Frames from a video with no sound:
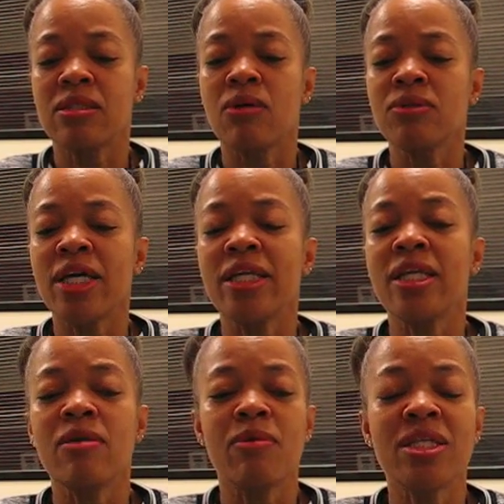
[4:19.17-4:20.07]
Don't let
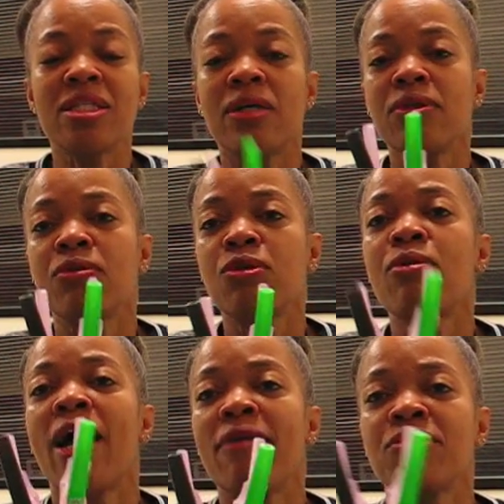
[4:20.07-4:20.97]
anyone tell you
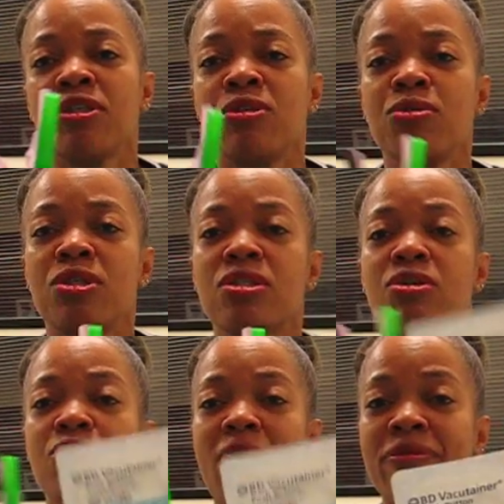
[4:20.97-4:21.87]
you have to use this or
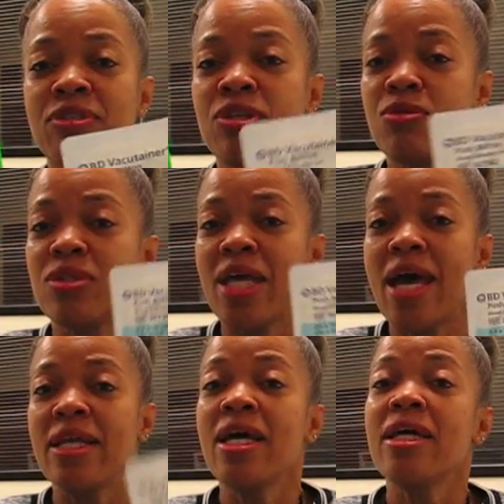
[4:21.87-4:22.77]
you have to use
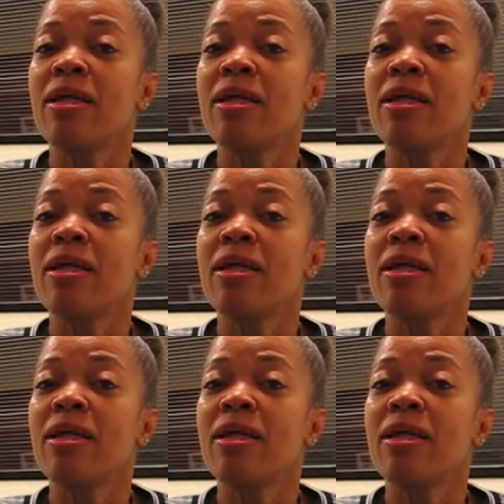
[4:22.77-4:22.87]
that.